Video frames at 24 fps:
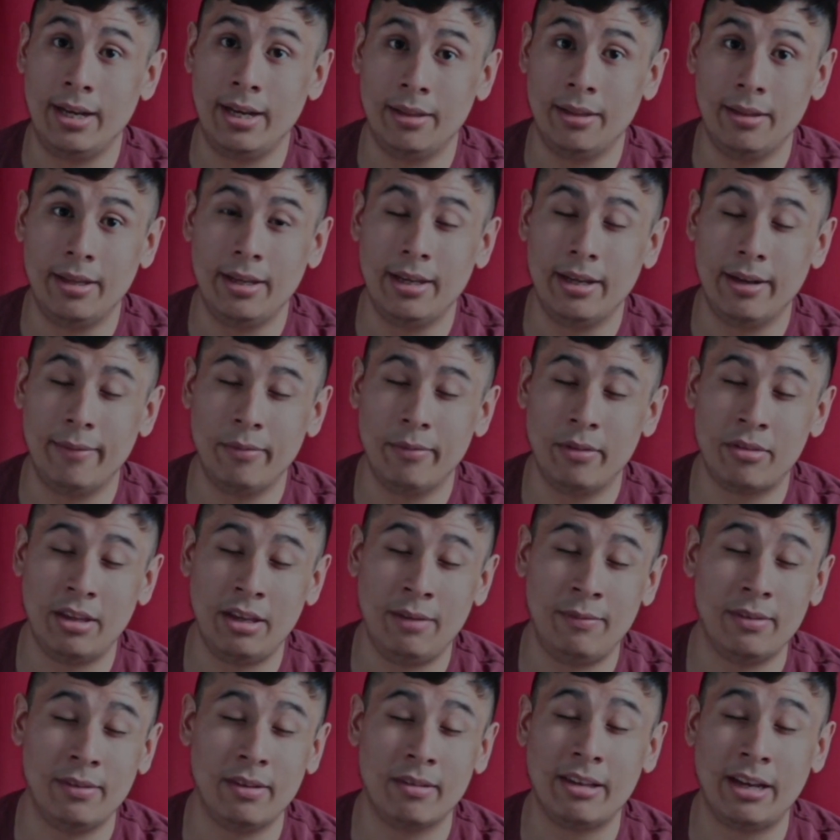And
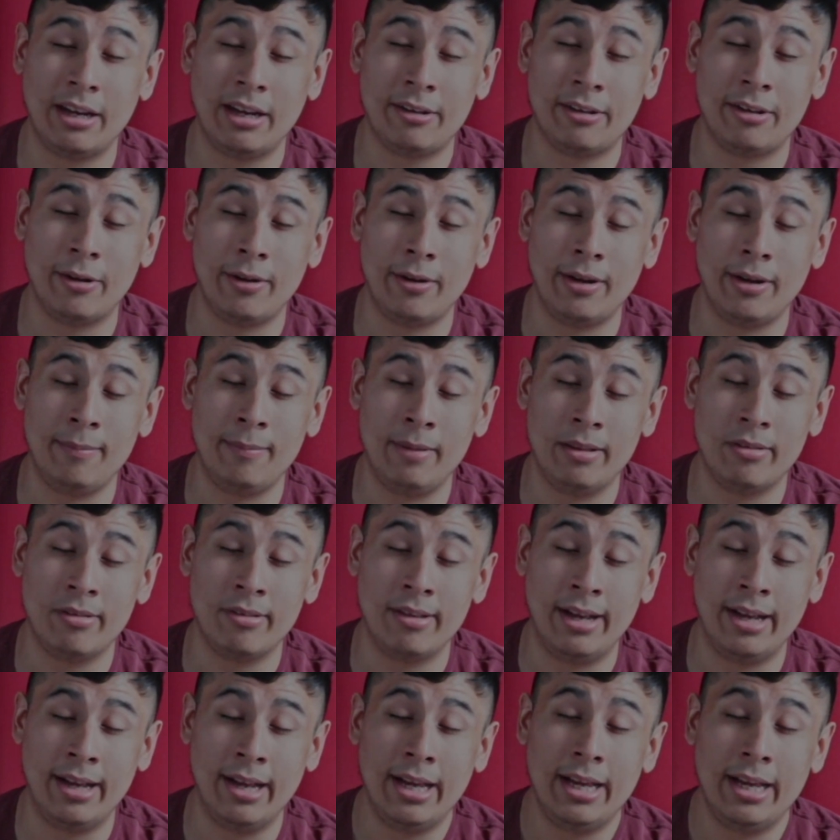even the secretary admits
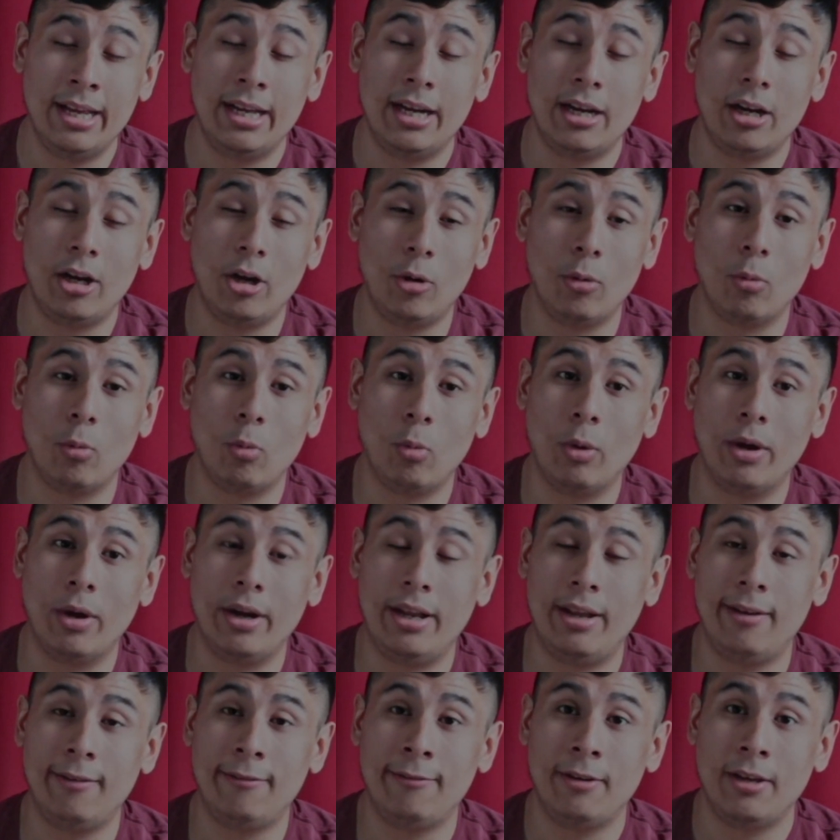that, oh, what
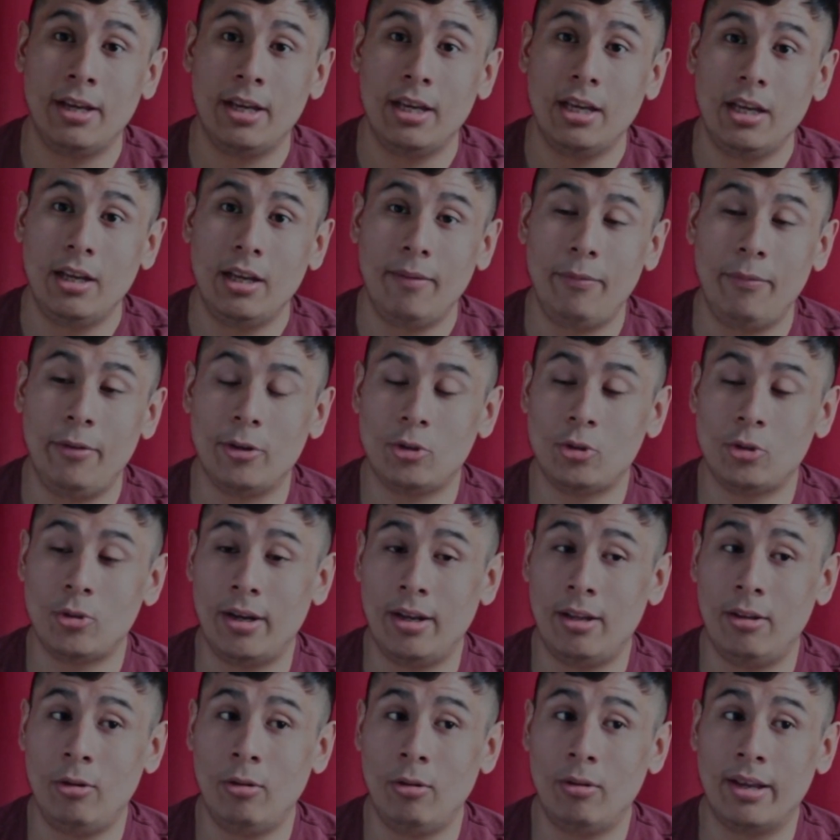if they're
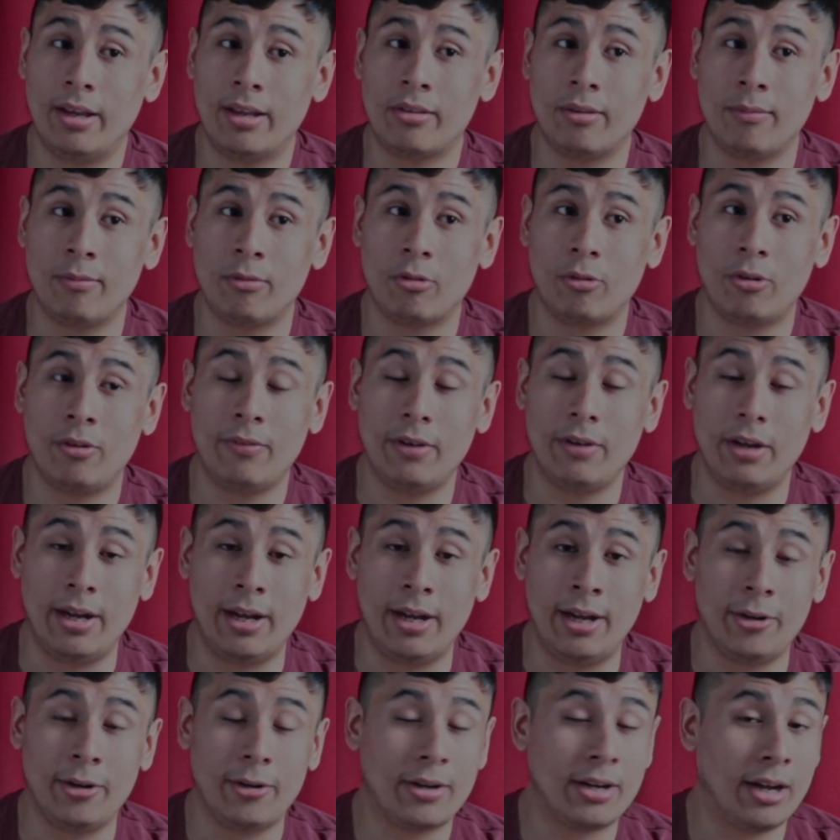trying to do, like, some sort of
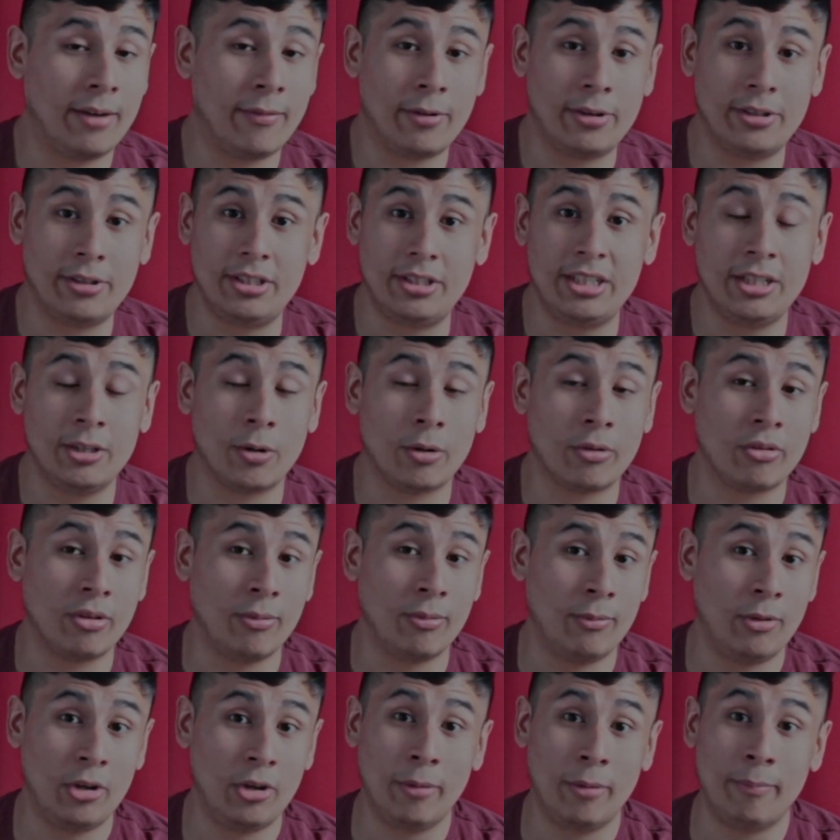undercover deal or
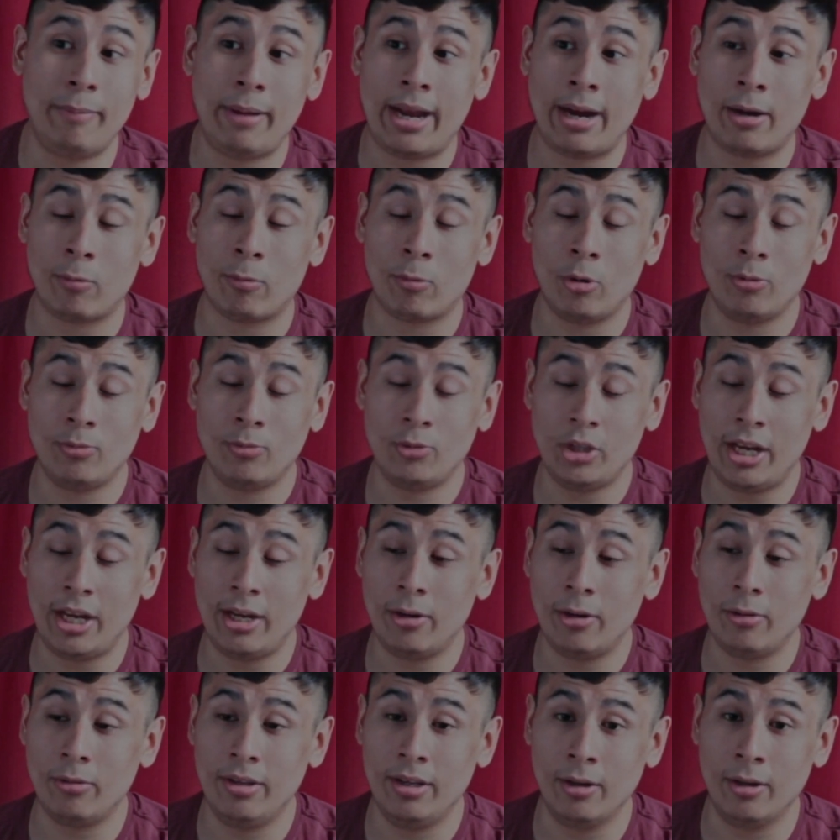some, you know, backroom
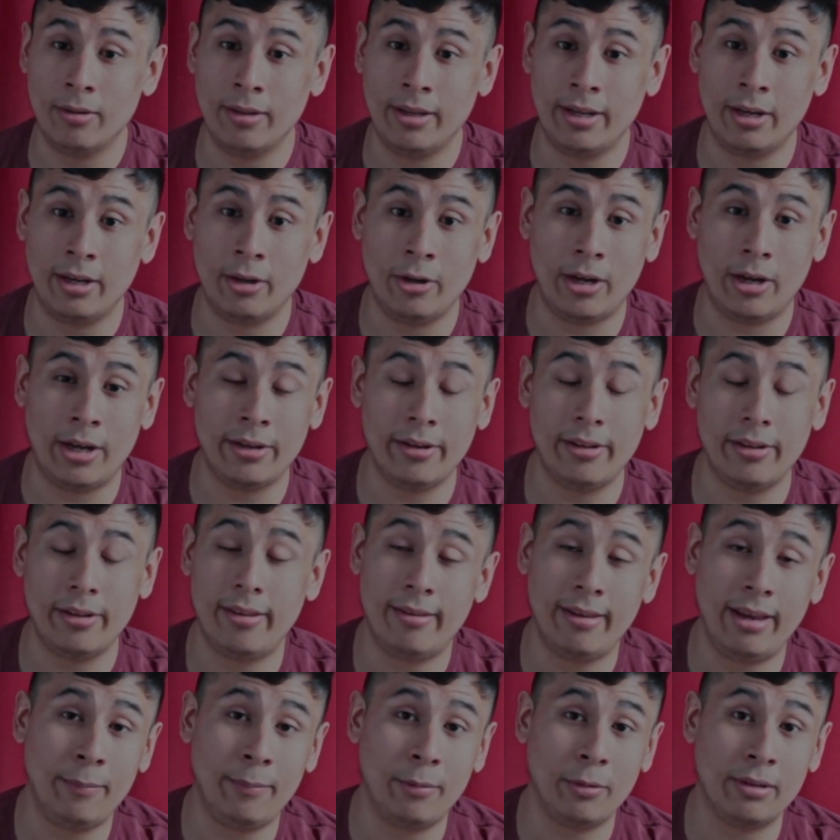channel deal, like, an
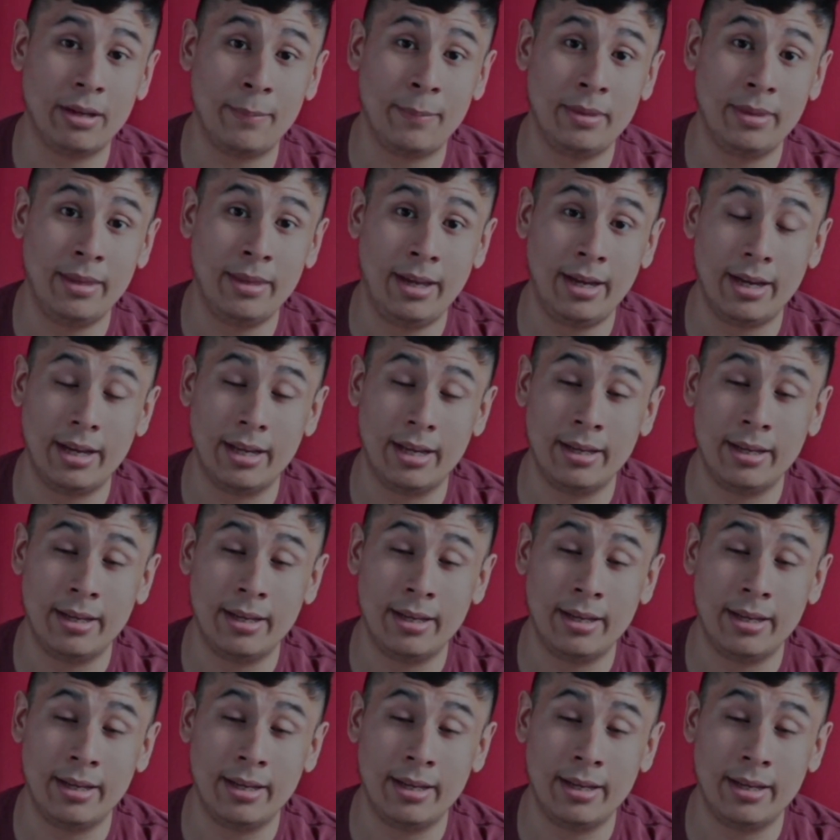under-the-table type of thing?